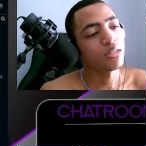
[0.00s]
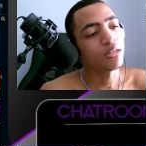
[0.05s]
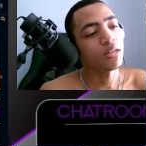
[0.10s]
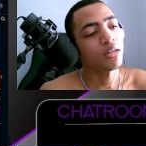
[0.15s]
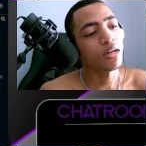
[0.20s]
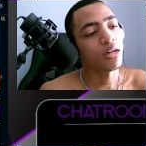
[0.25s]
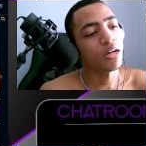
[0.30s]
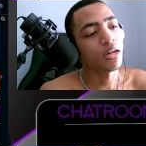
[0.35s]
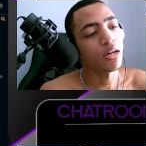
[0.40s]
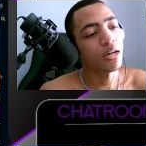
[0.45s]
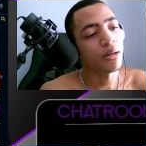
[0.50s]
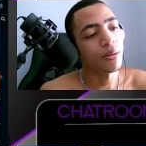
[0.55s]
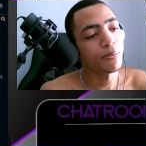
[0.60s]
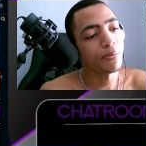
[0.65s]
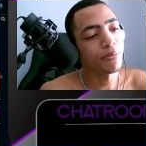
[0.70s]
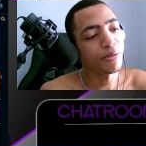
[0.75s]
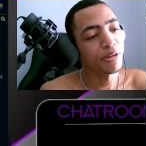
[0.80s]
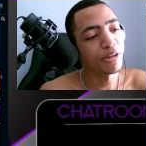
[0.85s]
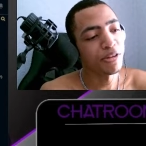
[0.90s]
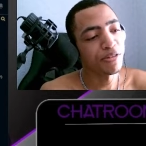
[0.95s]

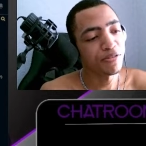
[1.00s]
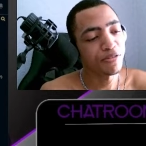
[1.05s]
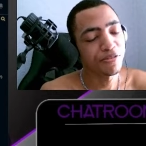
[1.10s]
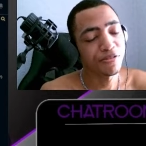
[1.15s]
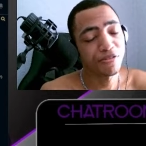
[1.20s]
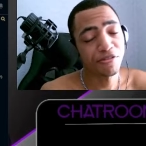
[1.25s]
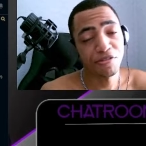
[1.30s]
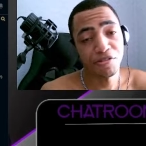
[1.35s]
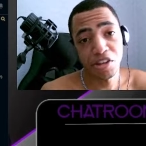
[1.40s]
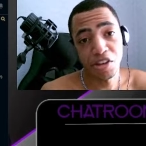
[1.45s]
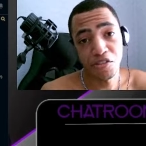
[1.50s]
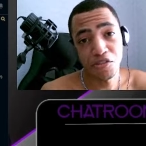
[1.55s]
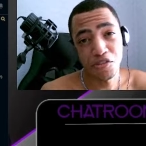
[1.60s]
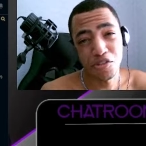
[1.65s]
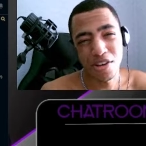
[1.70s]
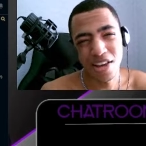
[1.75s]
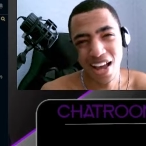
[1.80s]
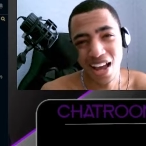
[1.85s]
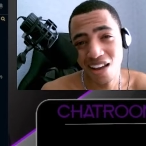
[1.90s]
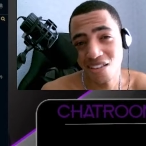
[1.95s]
If you
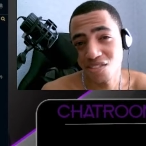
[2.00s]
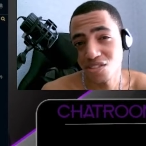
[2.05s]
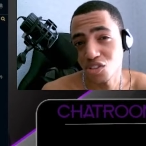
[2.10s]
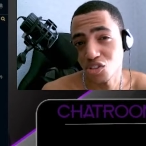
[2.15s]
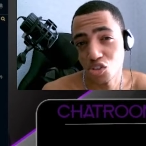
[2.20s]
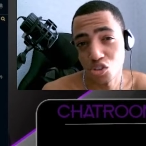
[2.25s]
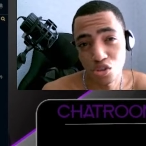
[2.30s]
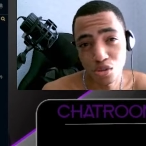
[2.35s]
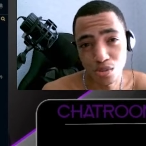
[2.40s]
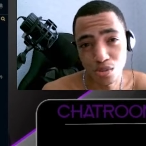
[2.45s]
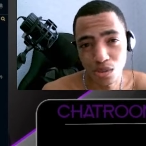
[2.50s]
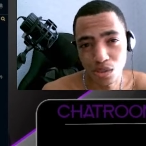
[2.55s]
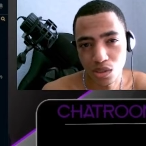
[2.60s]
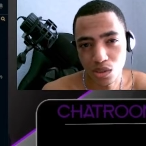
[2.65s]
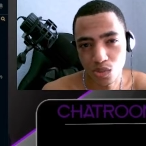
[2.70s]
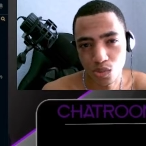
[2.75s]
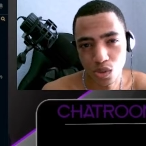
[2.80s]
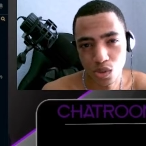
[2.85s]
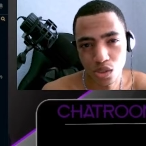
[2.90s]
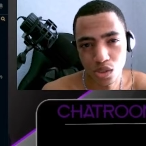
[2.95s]
have to choose
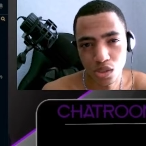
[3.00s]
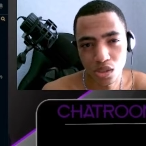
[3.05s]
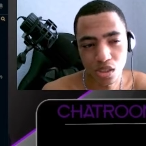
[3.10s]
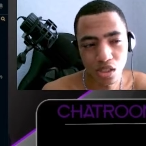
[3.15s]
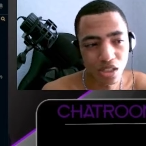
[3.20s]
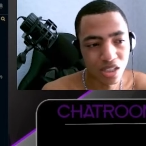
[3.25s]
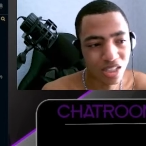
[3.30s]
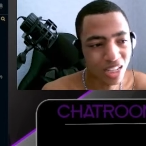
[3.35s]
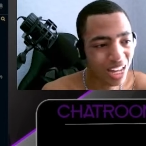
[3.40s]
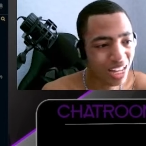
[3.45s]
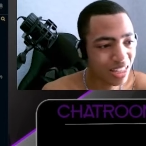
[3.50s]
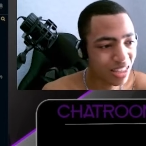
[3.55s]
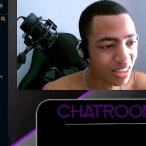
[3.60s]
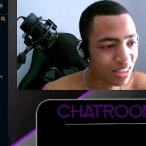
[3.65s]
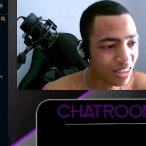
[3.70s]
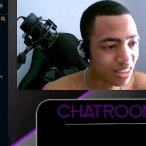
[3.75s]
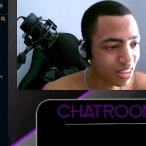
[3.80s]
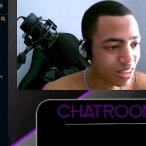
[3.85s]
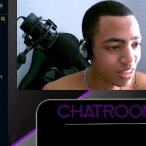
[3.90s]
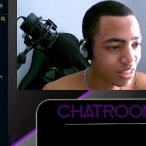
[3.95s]
between one or the other, I
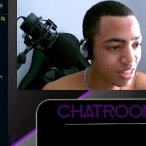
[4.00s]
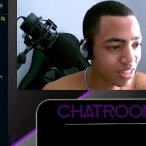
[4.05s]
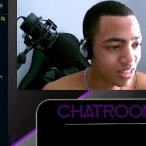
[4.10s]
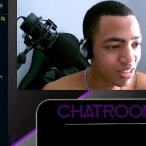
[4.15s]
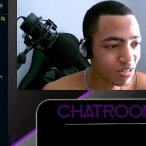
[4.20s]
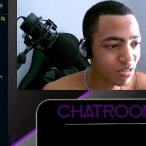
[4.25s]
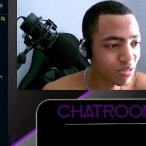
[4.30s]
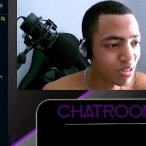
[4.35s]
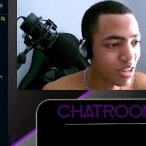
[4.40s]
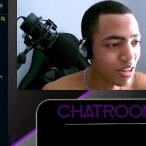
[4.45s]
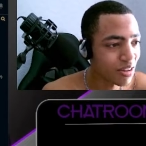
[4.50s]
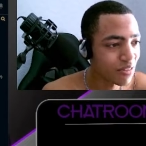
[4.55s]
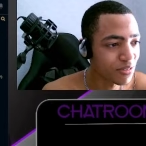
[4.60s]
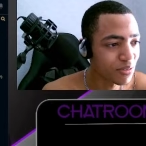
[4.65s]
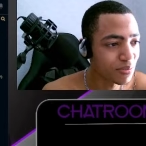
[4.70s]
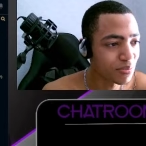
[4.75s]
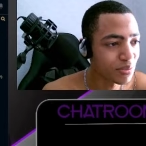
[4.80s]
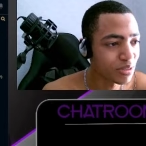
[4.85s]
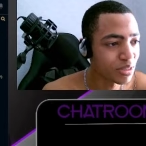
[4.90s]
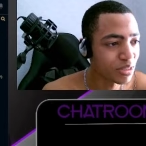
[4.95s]
think you'd have to
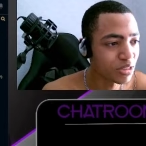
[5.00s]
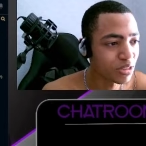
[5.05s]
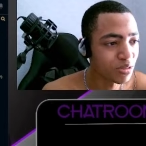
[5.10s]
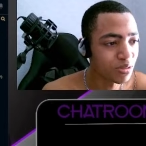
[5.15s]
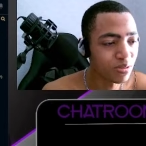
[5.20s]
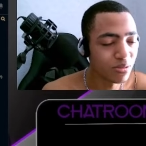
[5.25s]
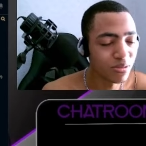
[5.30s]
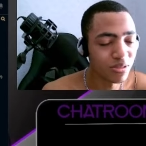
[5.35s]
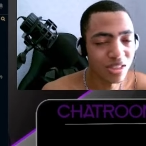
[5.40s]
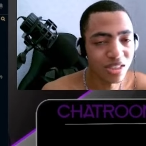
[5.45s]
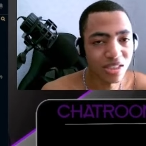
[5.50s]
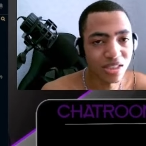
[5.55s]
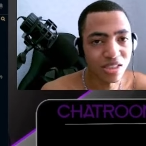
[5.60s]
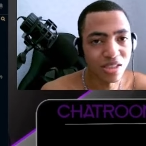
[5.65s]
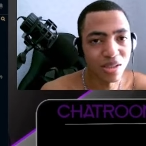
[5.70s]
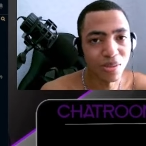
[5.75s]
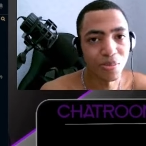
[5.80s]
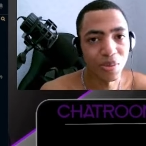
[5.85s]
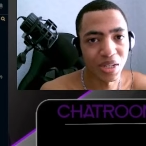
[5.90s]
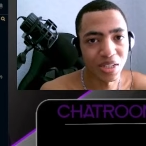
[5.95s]
be
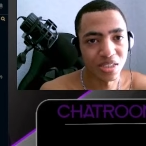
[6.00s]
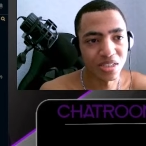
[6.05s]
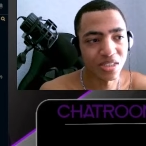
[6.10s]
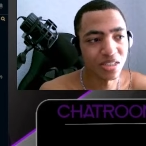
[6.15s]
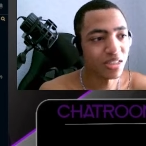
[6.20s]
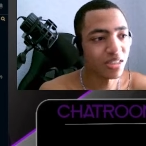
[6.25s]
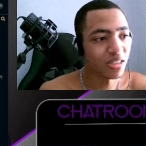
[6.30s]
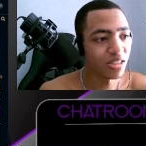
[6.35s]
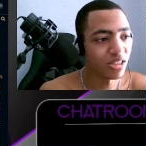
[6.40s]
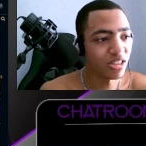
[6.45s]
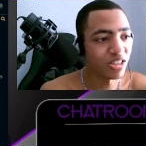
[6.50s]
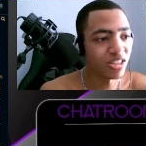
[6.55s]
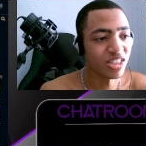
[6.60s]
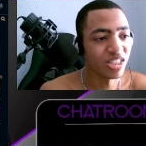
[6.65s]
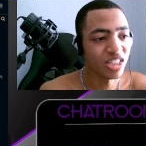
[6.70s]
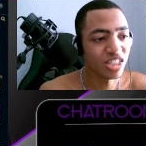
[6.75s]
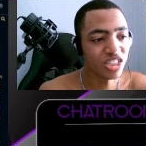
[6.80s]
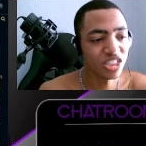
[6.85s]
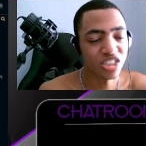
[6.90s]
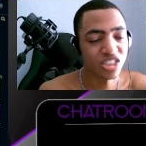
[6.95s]
debating
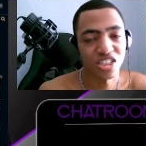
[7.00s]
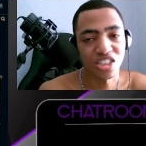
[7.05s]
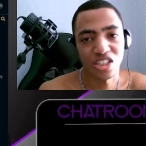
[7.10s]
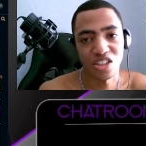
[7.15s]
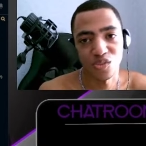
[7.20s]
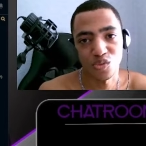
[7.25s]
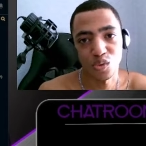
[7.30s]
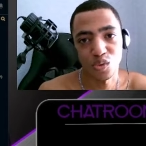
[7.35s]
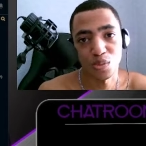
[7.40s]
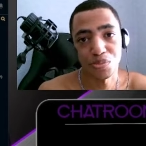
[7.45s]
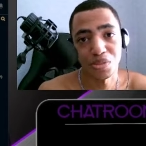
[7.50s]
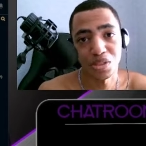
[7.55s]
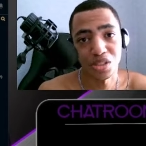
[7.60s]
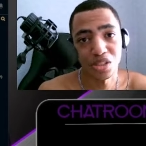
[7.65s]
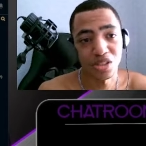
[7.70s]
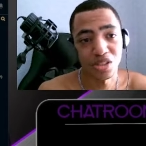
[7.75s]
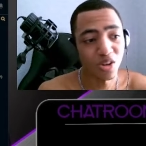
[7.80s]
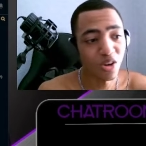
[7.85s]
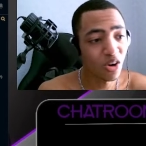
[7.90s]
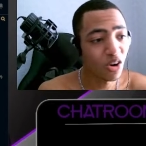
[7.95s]
conditioning if we're
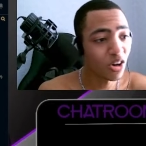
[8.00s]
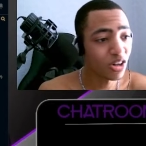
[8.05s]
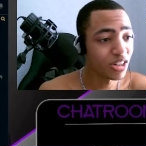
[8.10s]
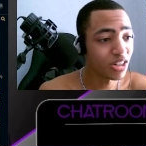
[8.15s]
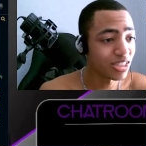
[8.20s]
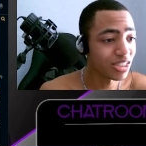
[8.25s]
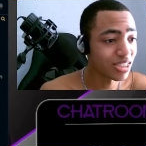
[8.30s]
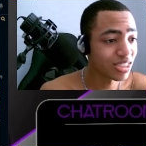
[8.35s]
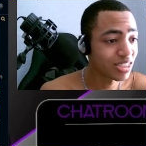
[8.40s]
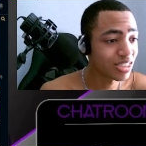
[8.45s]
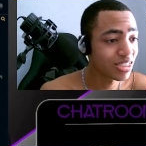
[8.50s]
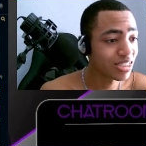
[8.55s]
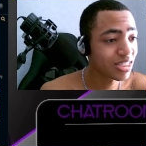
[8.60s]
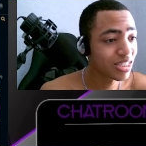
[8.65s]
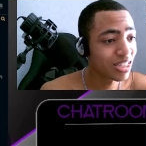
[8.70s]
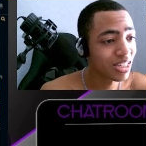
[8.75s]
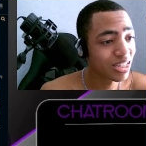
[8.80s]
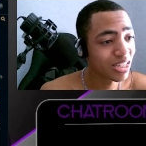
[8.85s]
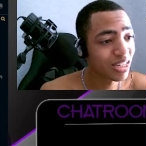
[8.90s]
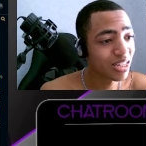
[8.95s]
being honest.
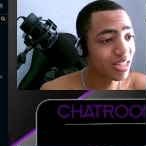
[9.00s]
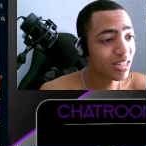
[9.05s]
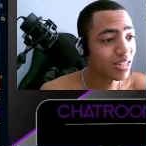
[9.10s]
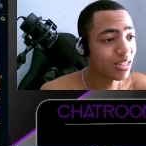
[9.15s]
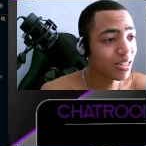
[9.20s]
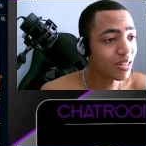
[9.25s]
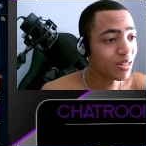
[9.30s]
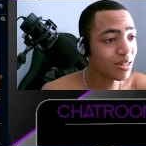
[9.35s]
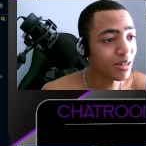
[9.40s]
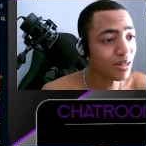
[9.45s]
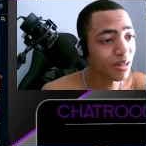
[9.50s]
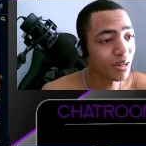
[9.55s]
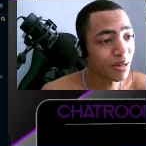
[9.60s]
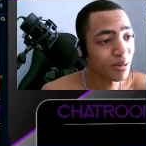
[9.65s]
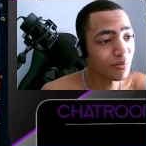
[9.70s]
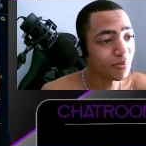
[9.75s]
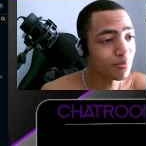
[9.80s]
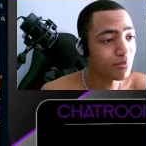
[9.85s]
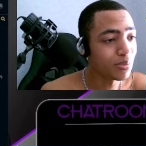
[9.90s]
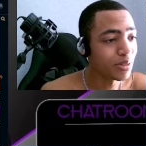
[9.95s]

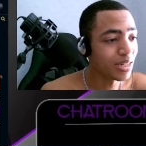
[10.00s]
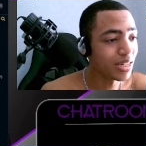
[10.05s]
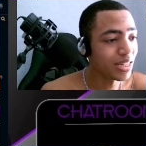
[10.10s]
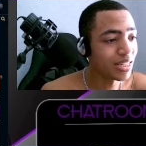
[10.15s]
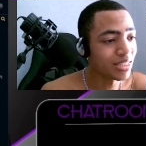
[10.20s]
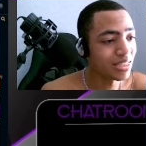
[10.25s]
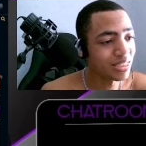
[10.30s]
But